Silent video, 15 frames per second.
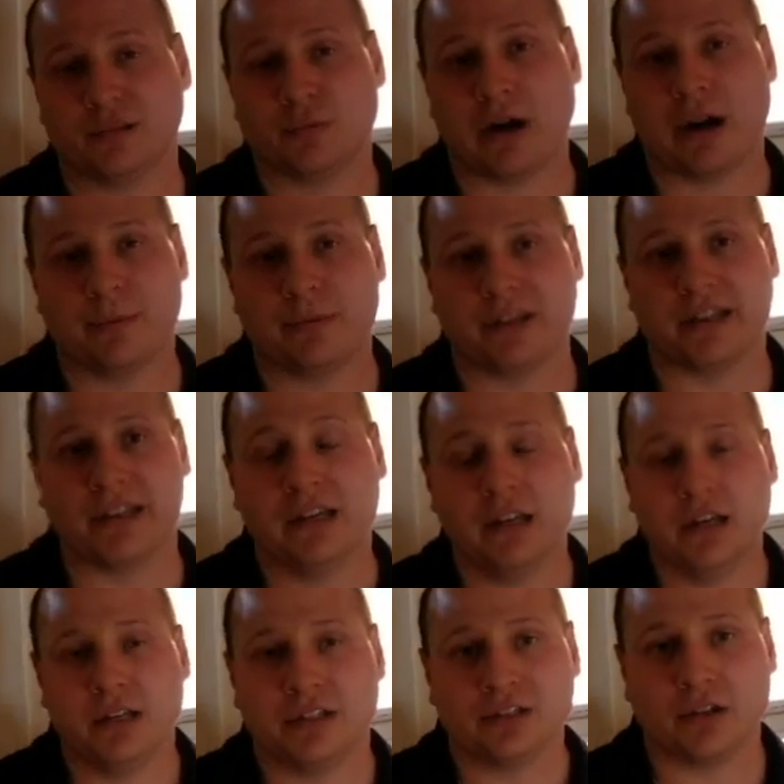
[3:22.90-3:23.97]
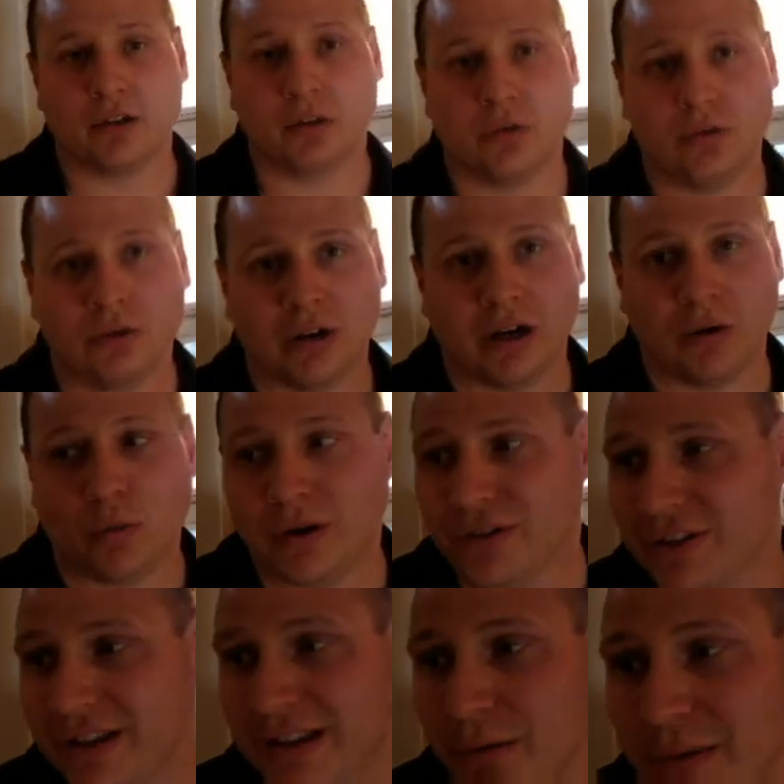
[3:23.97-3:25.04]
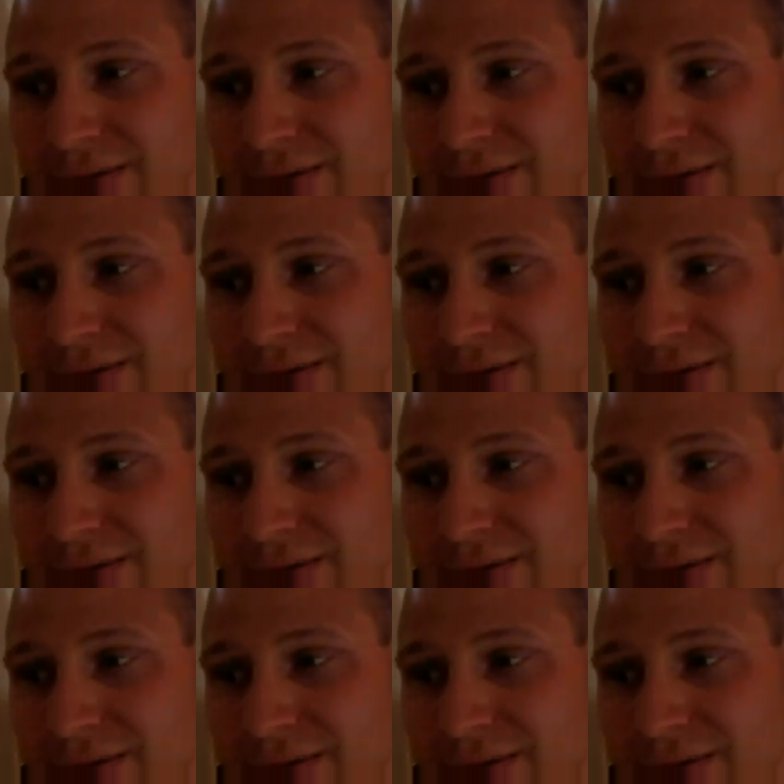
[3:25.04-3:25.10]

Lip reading: this property. So one thing that